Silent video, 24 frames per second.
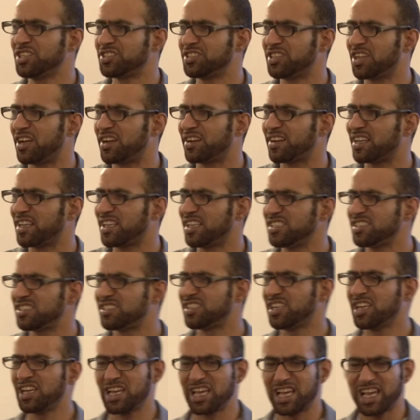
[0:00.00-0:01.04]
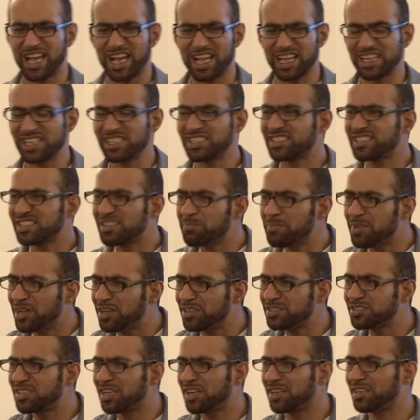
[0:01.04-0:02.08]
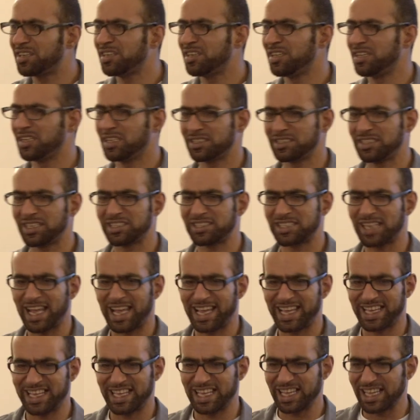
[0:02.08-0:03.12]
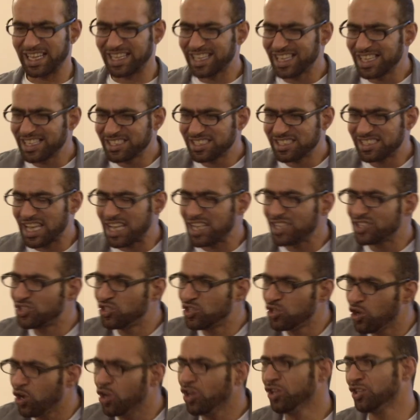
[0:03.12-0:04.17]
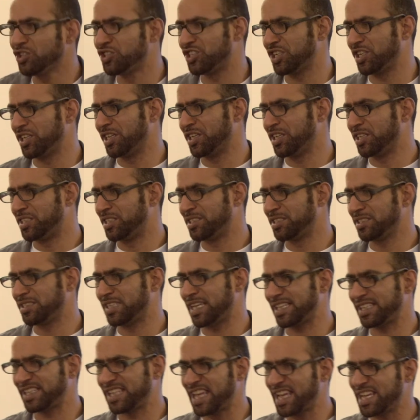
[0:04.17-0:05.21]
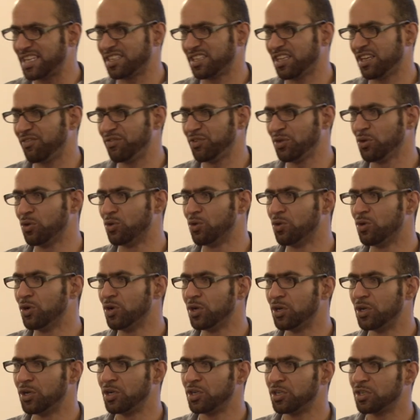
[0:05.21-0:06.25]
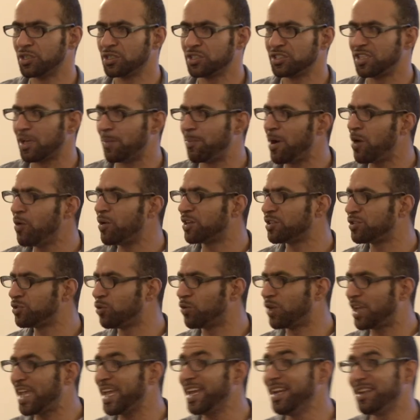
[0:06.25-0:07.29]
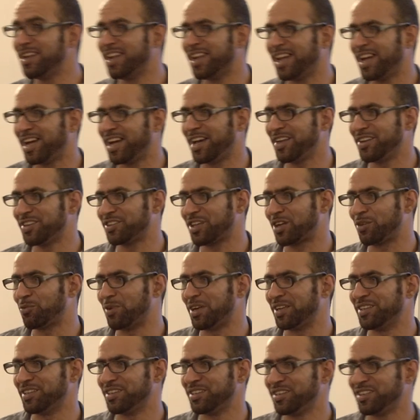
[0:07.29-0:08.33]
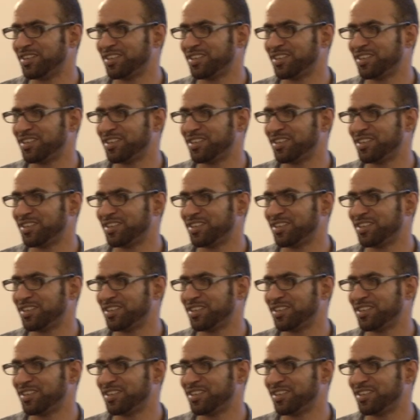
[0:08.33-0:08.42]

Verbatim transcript: They are against, against murder. They are against the ideology that can give you the power to kill another one.